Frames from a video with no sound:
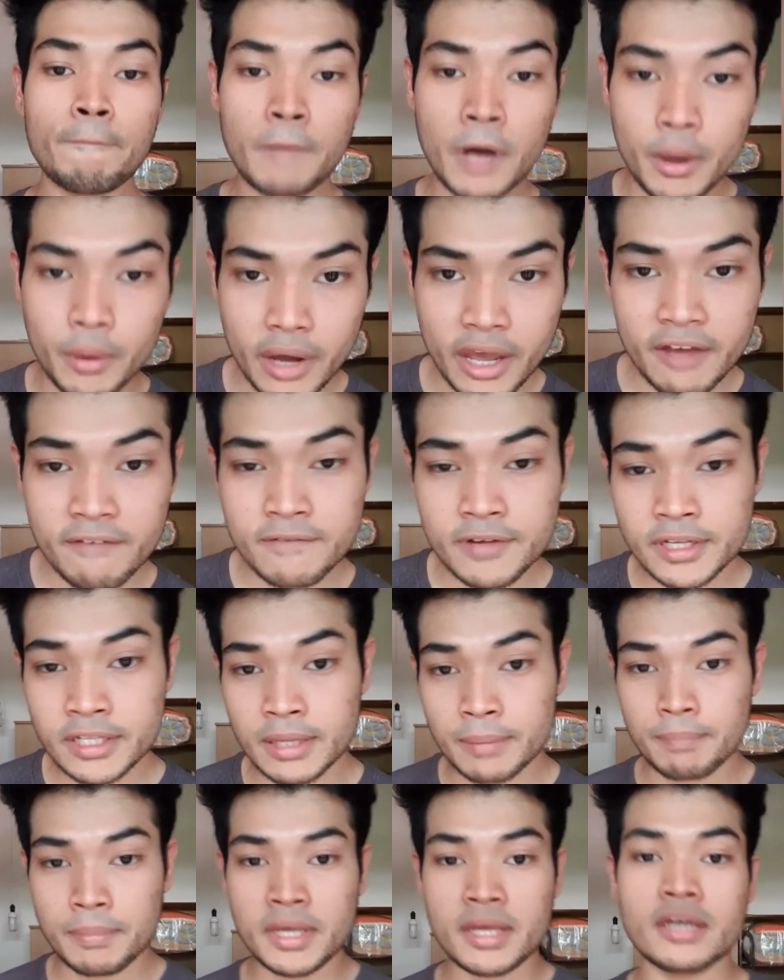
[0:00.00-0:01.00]
However,
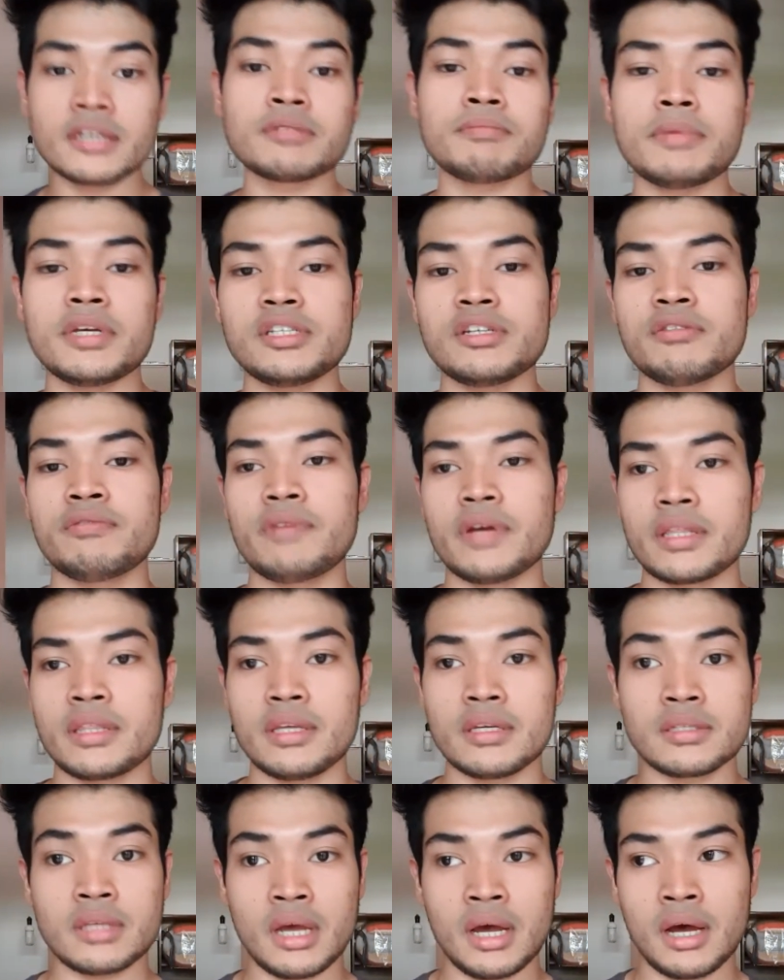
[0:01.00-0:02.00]
the biggest major
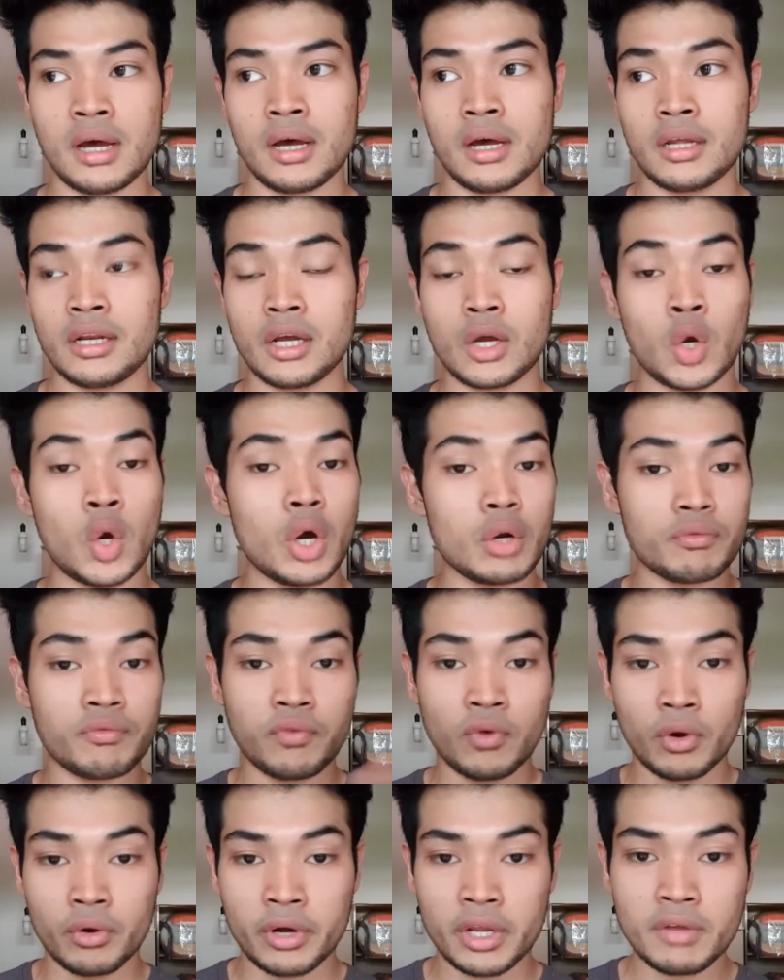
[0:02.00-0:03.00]
factors are the court
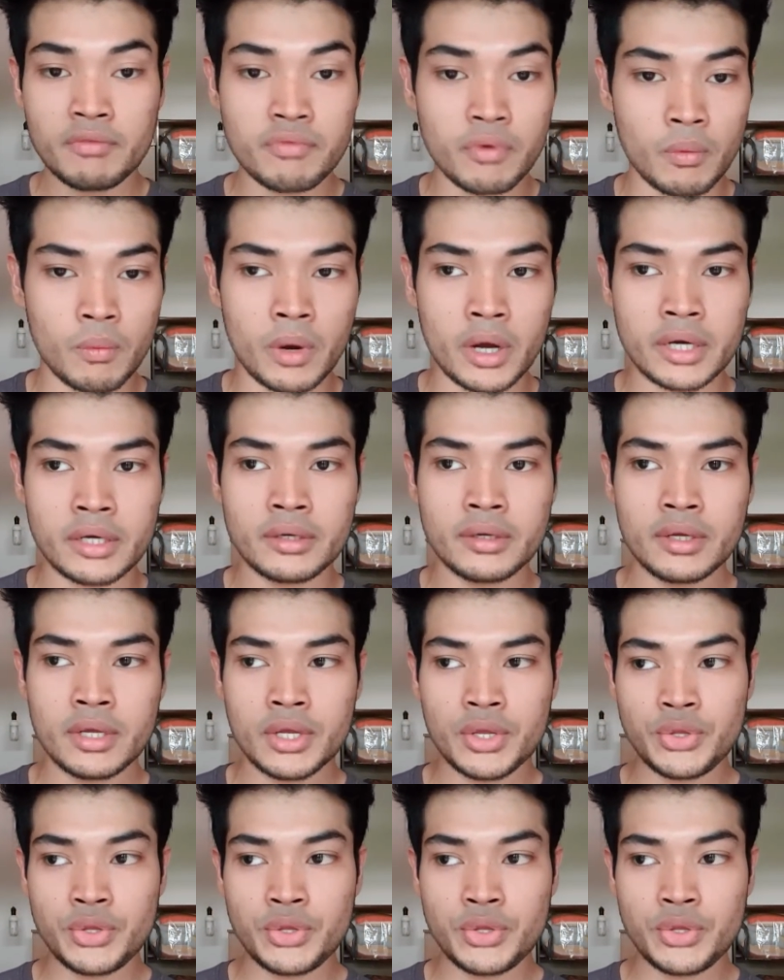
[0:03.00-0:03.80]
flooring for one,